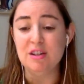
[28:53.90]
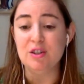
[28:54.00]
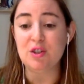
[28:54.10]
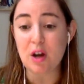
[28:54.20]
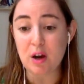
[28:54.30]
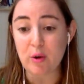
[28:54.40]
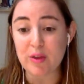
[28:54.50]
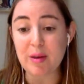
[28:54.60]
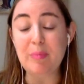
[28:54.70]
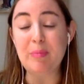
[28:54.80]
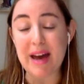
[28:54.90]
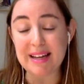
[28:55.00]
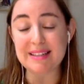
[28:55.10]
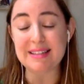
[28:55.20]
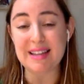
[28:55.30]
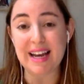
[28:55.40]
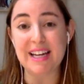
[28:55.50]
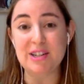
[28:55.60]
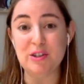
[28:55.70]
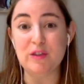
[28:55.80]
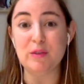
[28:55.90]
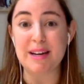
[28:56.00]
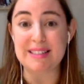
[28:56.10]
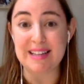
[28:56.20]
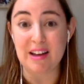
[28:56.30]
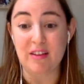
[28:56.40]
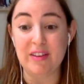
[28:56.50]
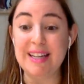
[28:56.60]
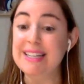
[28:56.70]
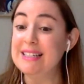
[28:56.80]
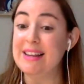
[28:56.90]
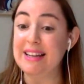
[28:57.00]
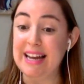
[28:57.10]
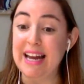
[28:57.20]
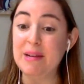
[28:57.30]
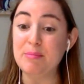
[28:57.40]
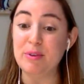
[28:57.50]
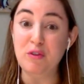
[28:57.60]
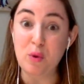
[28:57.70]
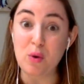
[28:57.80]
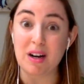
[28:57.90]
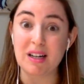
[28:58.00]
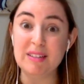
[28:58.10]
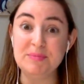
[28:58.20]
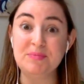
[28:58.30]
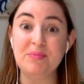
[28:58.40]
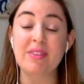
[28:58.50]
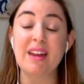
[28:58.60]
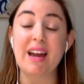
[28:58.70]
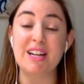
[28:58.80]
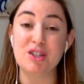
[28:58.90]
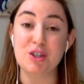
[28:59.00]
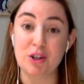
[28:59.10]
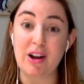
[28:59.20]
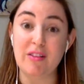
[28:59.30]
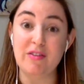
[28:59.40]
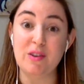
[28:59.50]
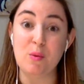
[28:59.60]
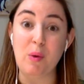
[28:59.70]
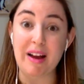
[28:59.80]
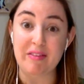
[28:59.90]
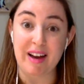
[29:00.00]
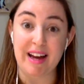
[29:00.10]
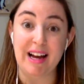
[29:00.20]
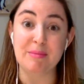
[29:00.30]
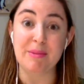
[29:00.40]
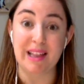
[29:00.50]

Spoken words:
So the best thing I can do for myself is the night before, I turn off the Wi-Fi on my